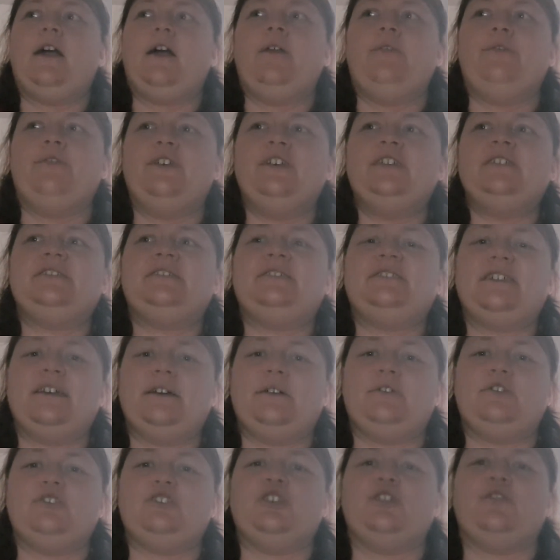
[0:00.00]
This
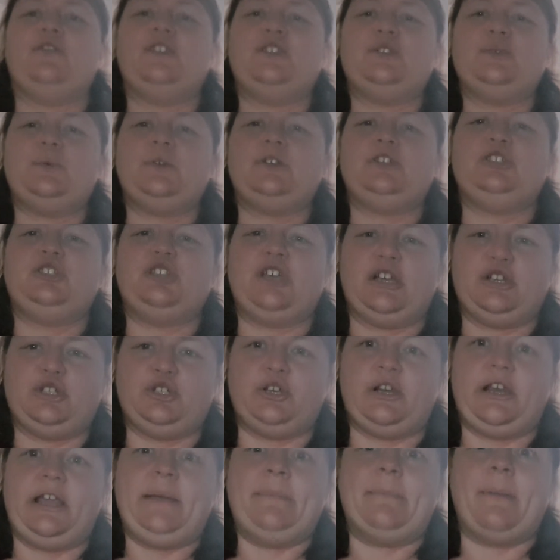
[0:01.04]
tells you this was
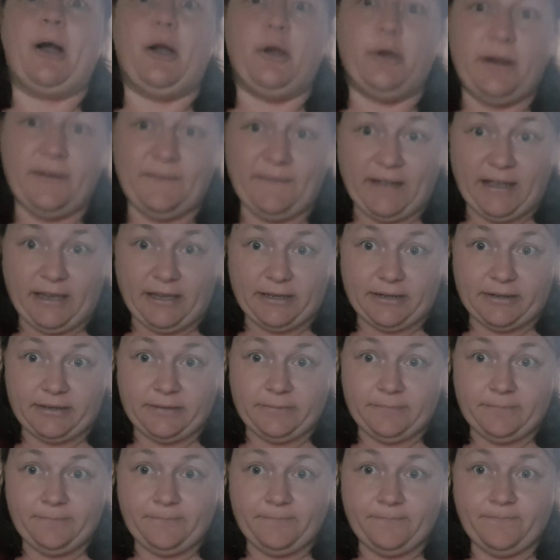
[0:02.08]
sexually motivated.
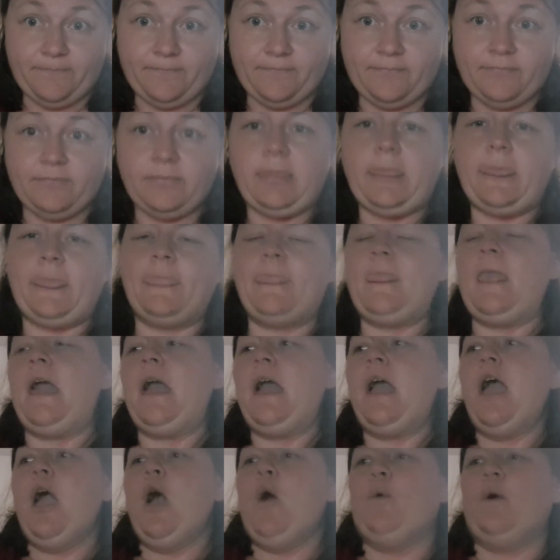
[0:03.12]

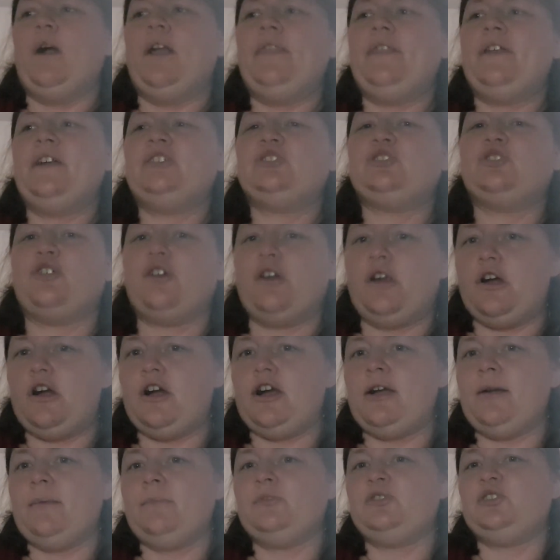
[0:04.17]
When there's
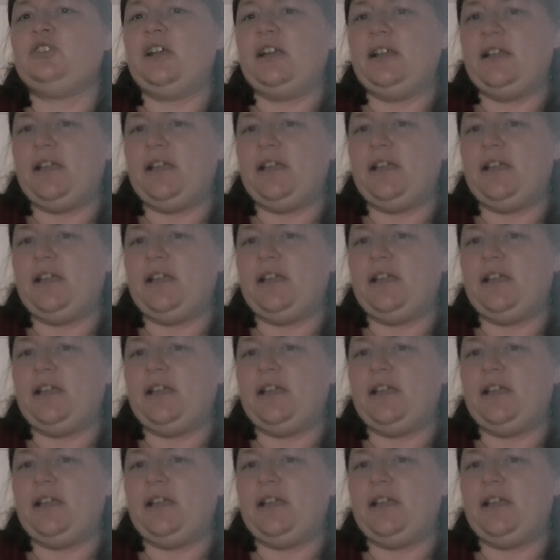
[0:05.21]
crimes,